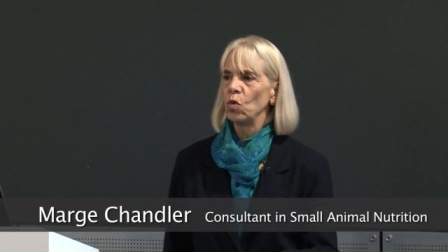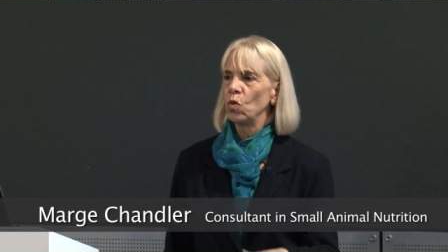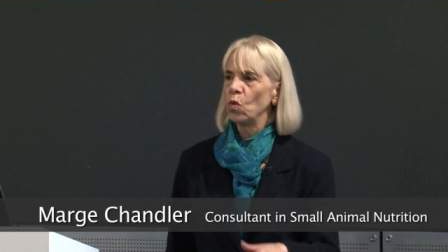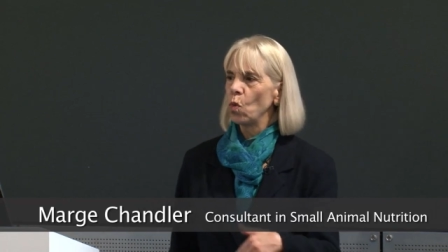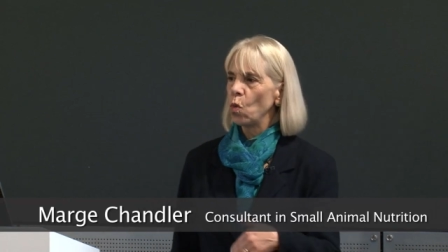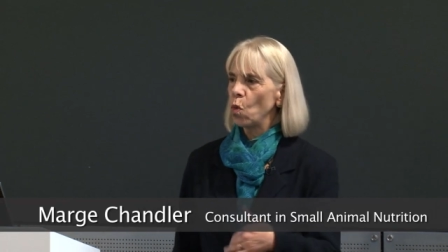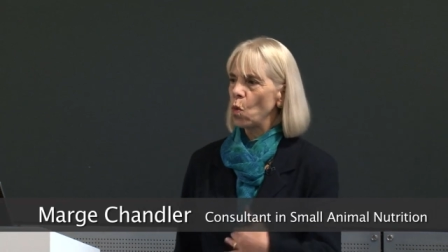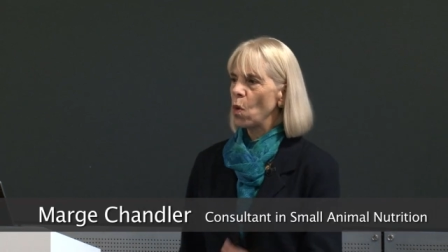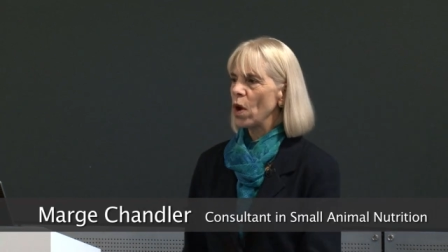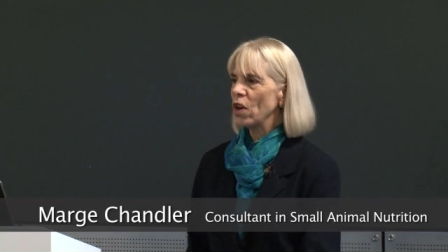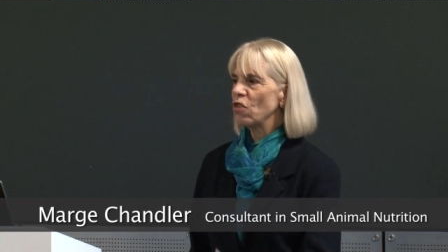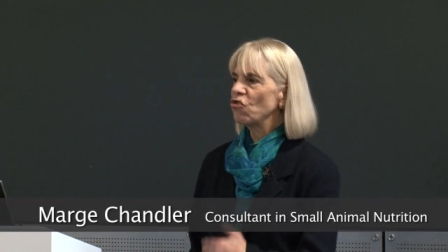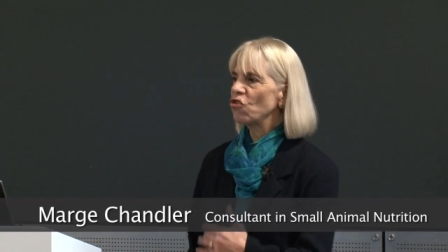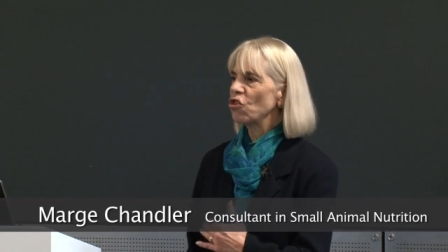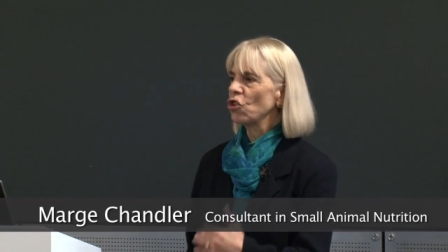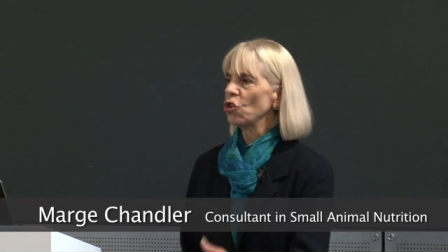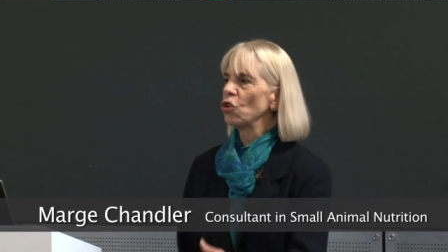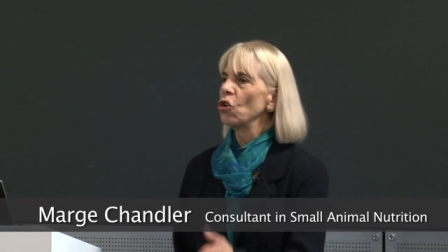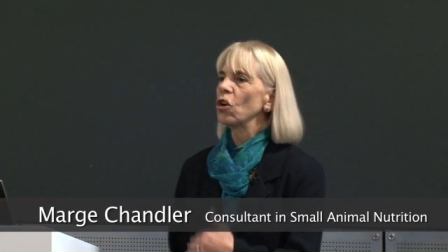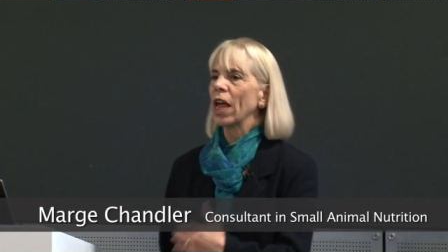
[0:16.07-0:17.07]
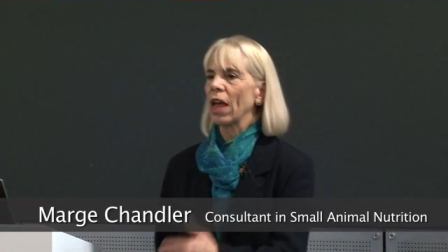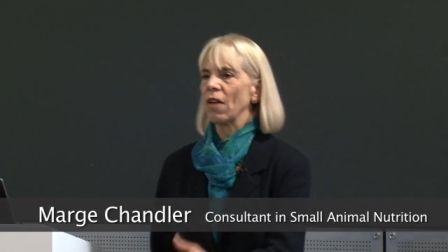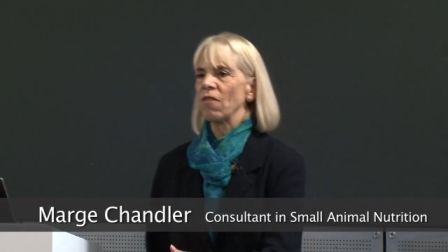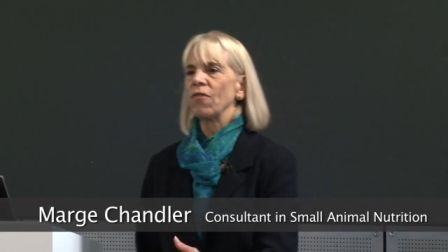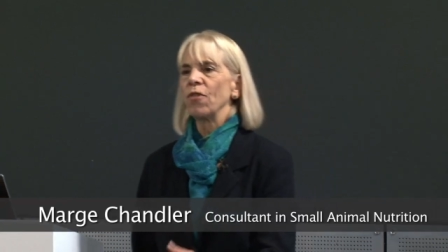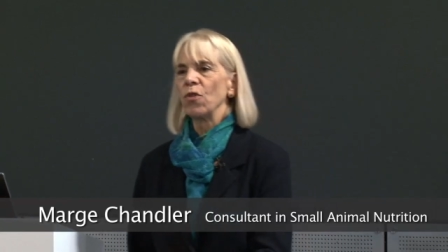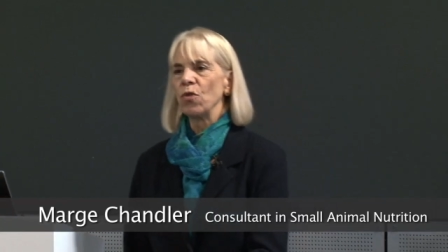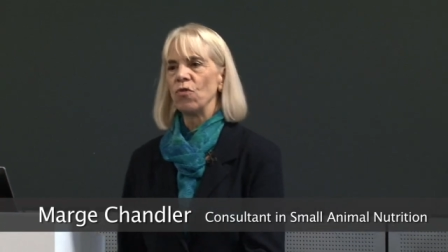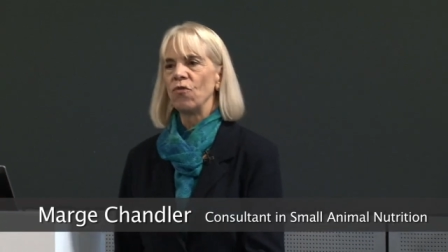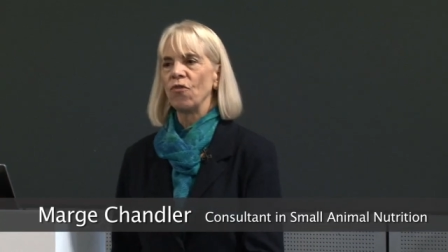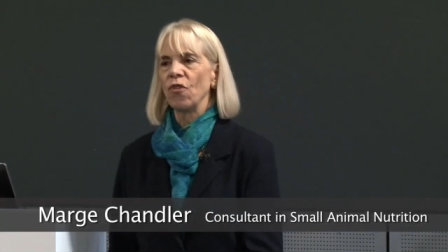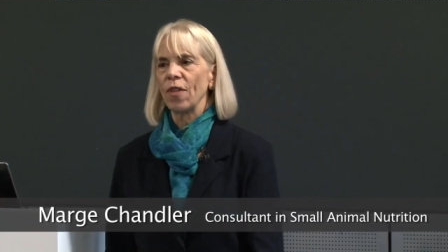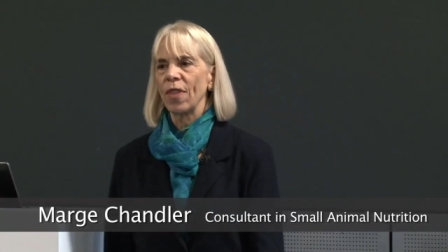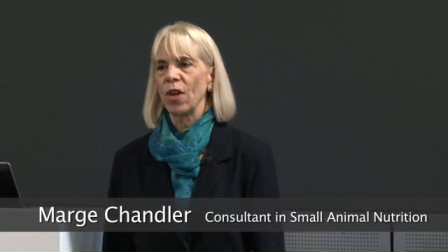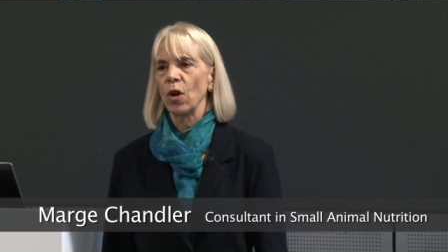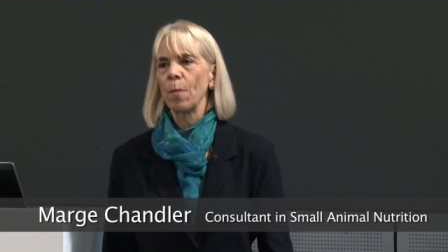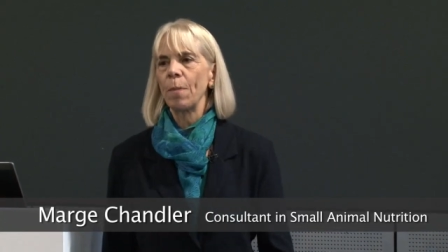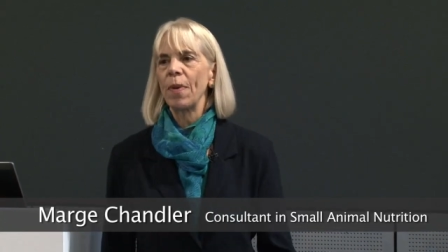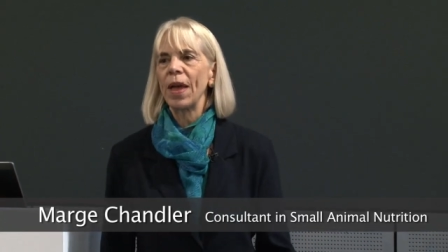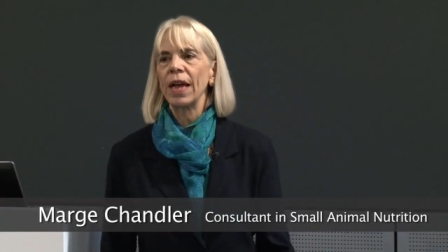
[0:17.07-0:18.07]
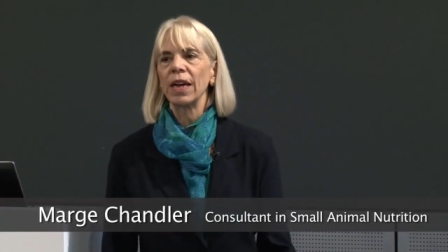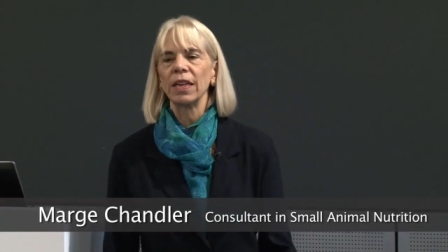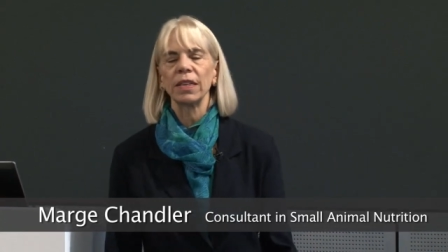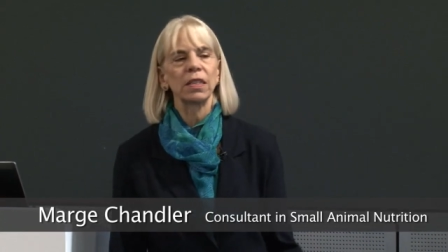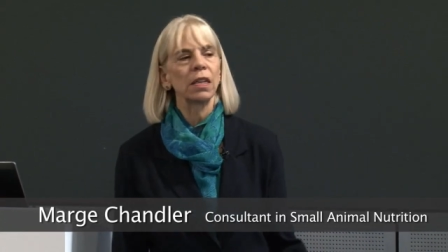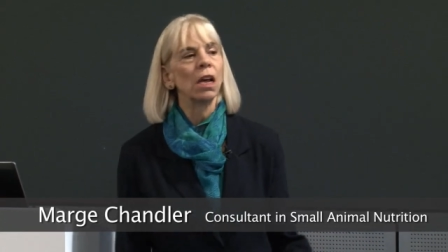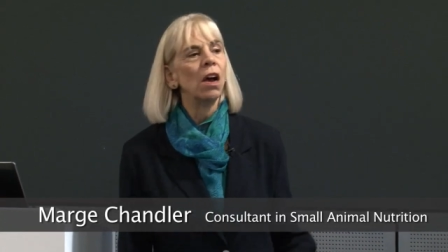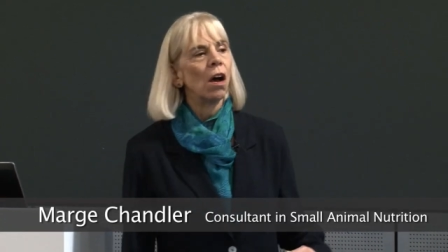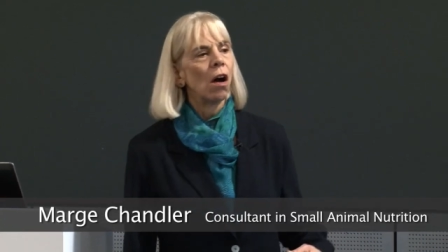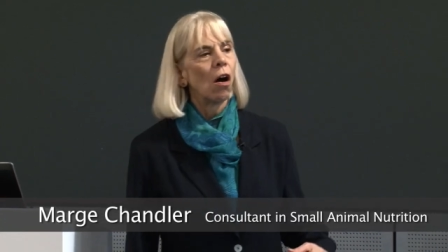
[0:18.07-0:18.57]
wish to look at food for their pets,